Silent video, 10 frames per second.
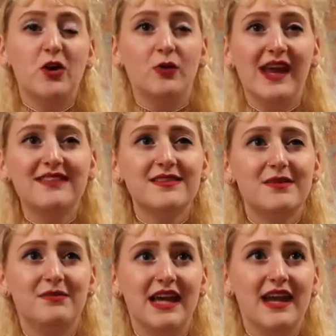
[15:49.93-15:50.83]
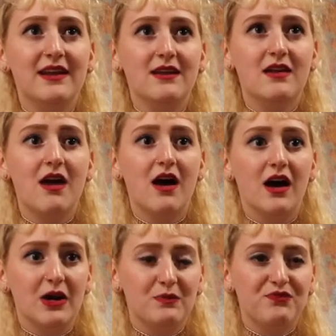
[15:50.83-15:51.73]
We ended up getting
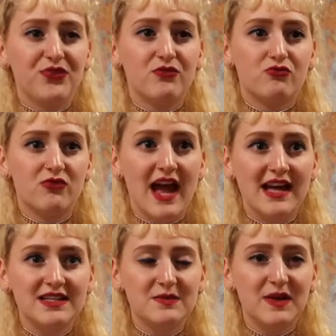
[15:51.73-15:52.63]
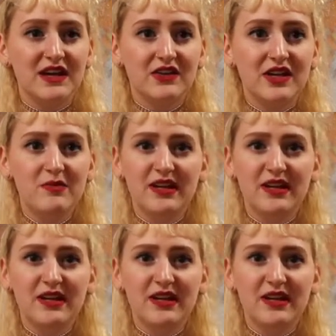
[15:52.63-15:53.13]
raspberry